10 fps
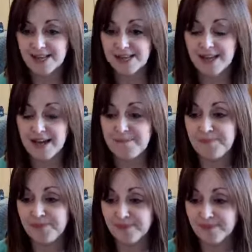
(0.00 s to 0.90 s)

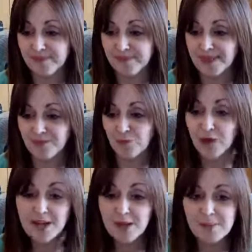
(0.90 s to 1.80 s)

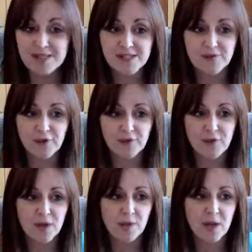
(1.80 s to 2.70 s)
running your business for a
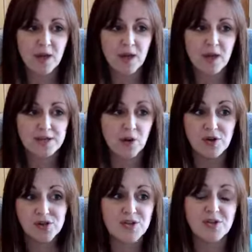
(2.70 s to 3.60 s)
few years, or you
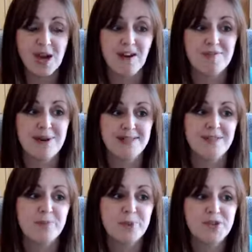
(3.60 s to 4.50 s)
just don't have
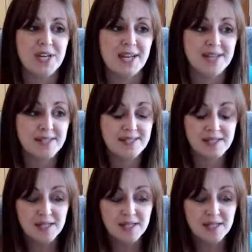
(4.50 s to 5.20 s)
massive budgets.